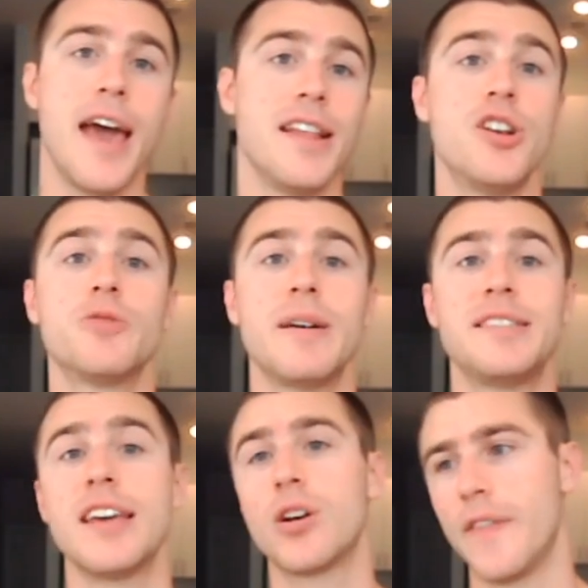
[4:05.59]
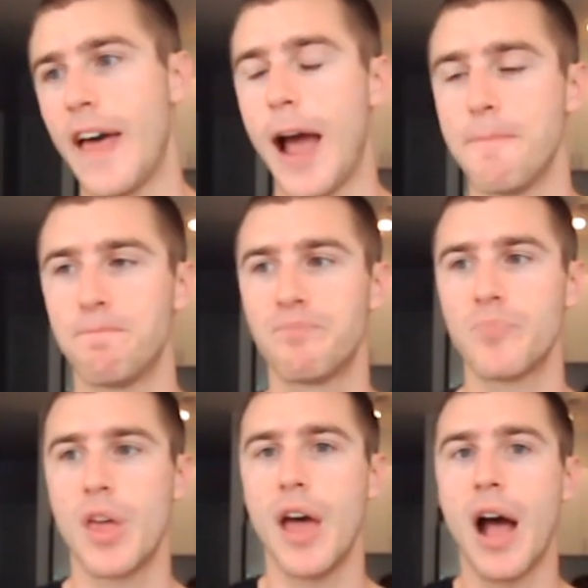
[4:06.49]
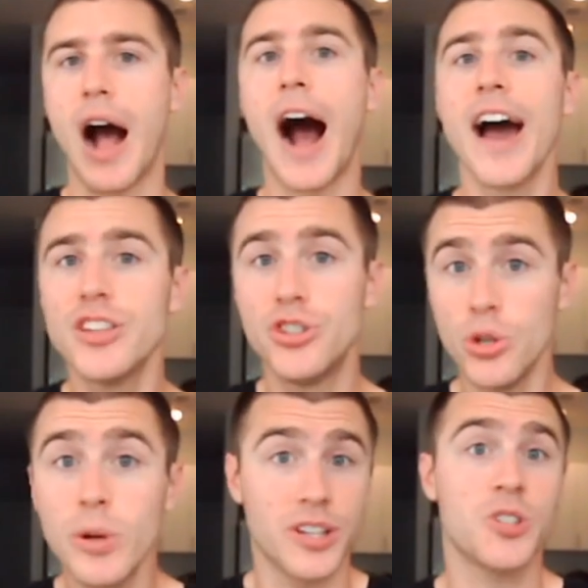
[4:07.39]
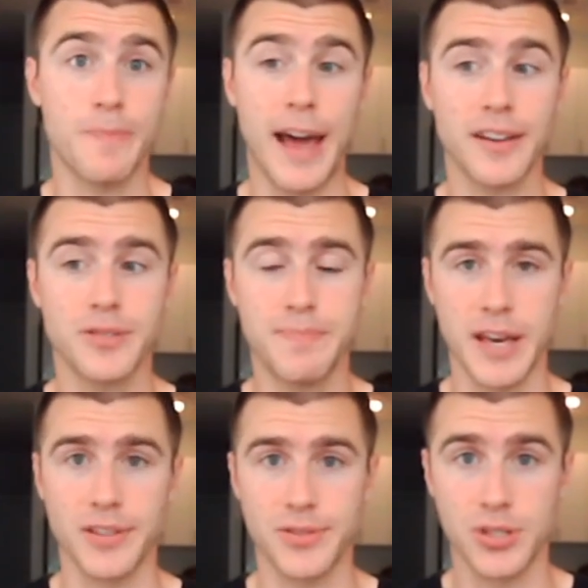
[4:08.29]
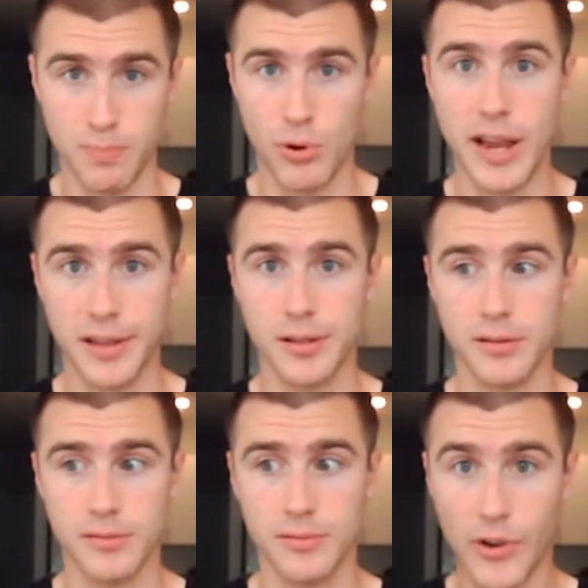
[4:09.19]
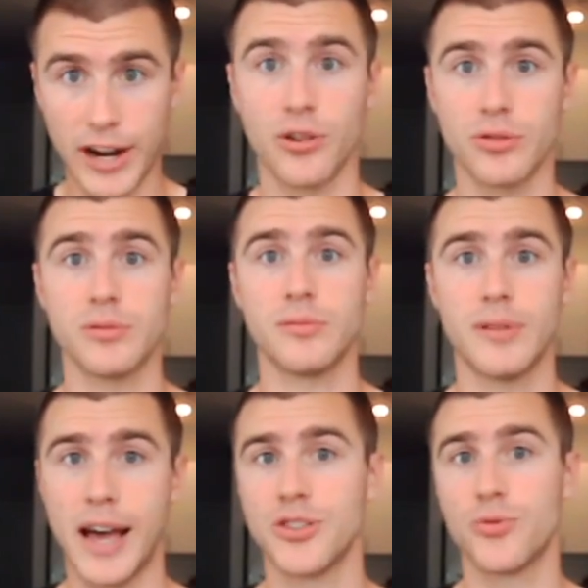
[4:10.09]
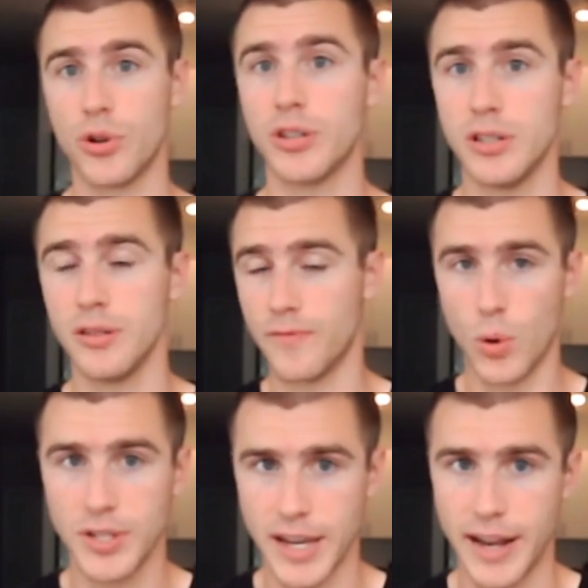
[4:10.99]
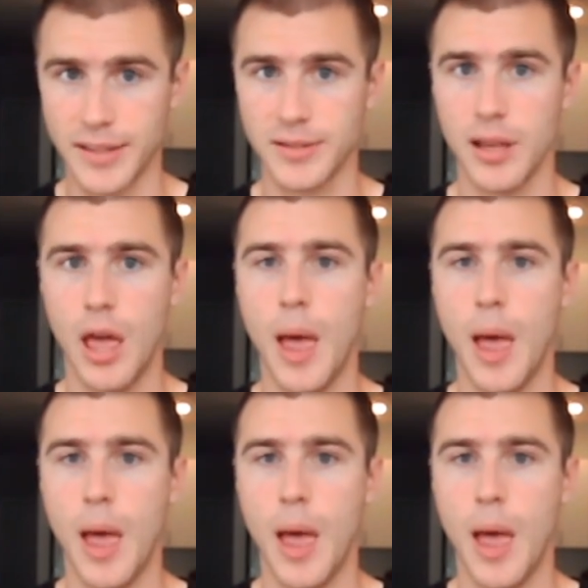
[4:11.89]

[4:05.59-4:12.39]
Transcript: And here's my take on that. I do expect Pitts to break records as a rookie for tight ends,